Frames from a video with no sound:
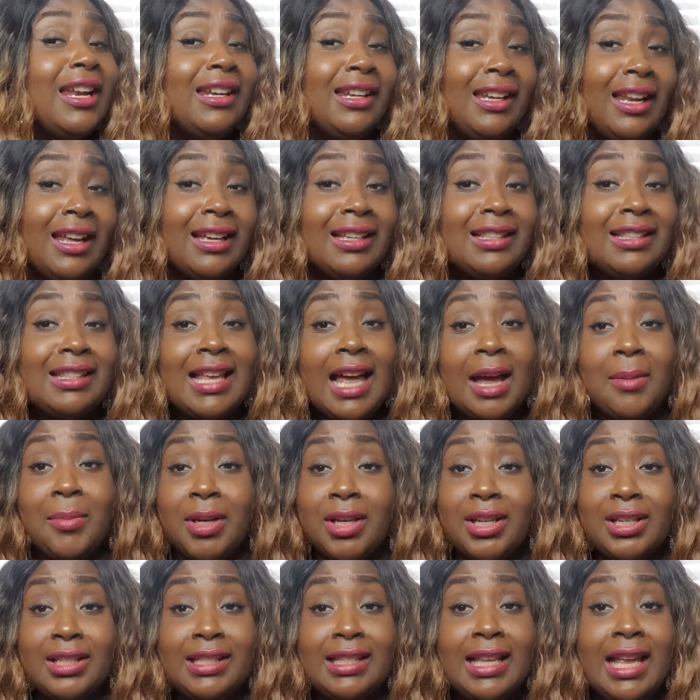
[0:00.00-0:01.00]
of like a scammer
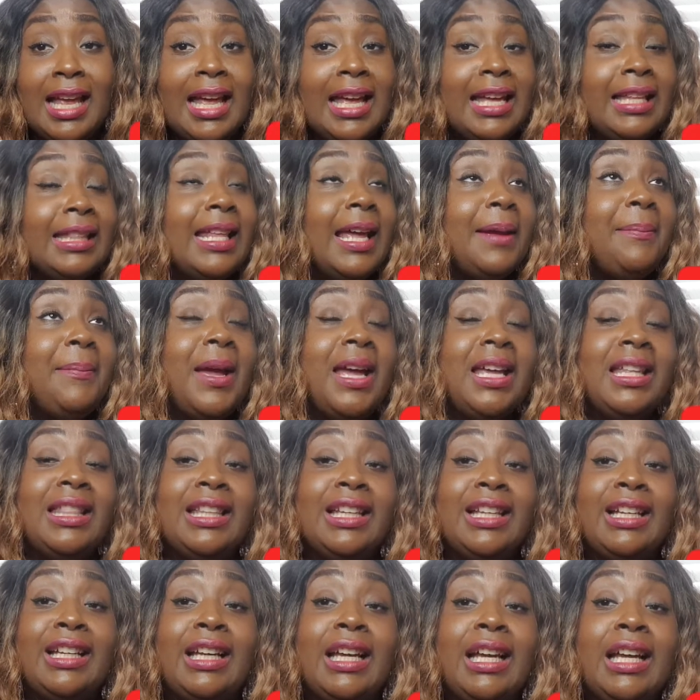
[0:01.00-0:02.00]
because they made
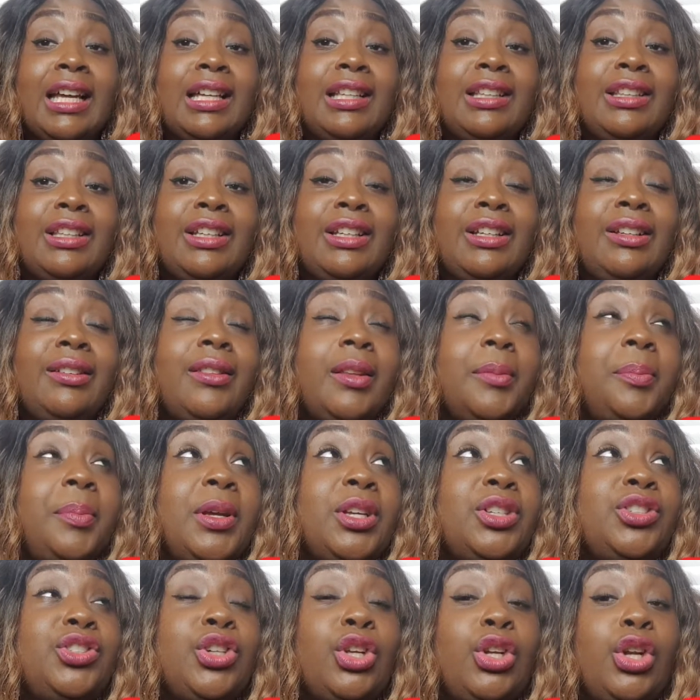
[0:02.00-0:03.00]
the
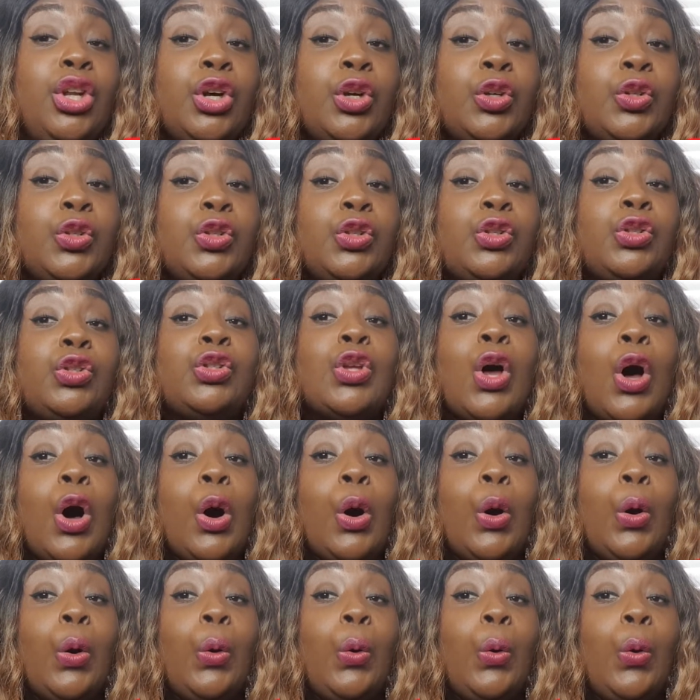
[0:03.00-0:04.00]
picture look
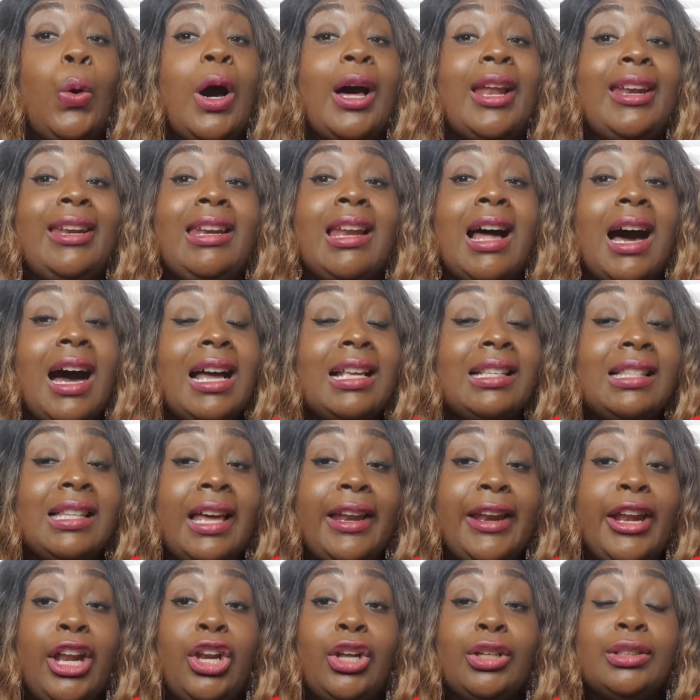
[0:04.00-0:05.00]
so nice and
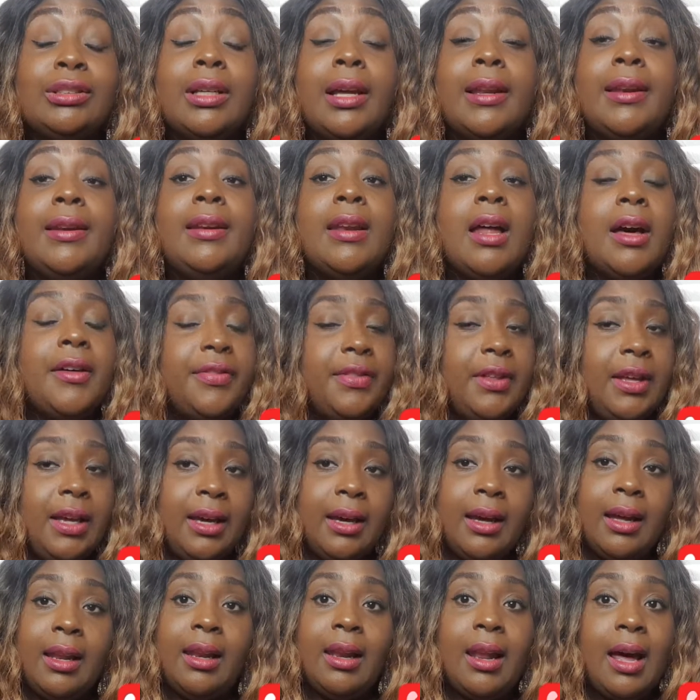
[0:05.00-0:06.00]
it looked nothing
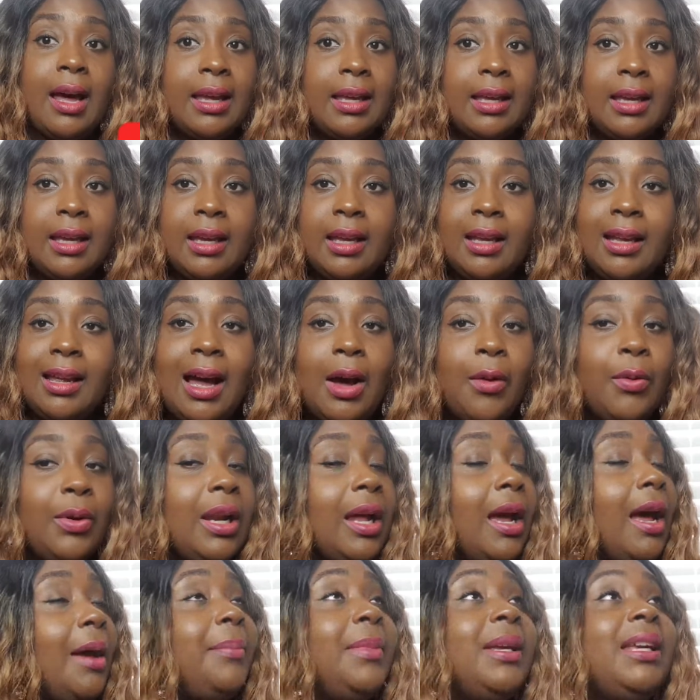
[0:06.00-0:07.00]
like it. What
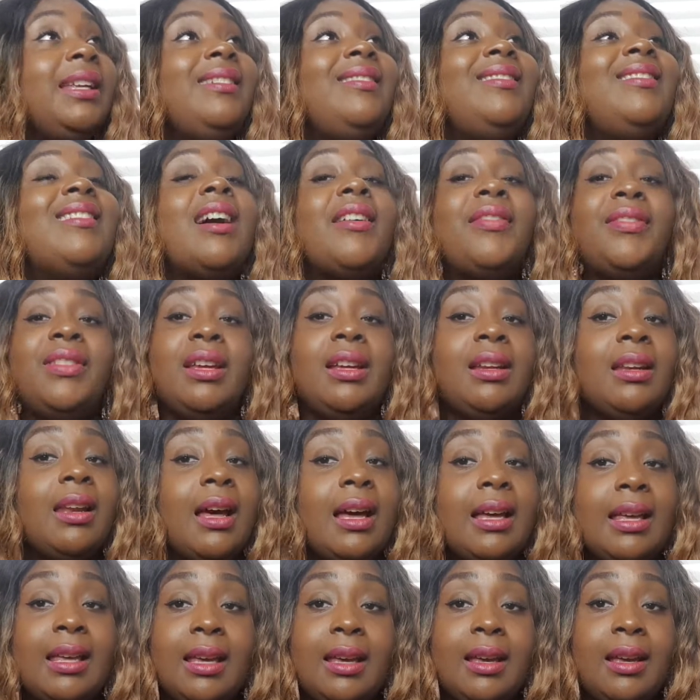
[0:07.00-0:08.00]
I mean, nothing
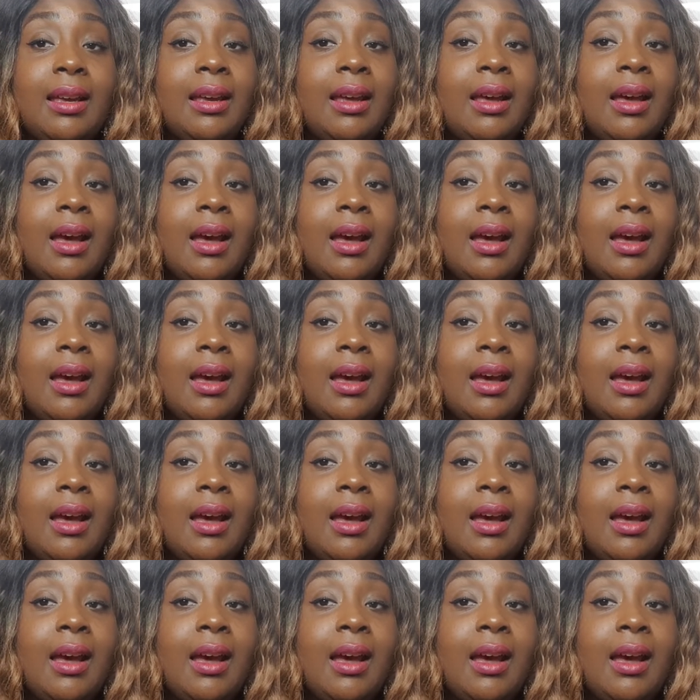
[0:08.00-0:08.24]
like it.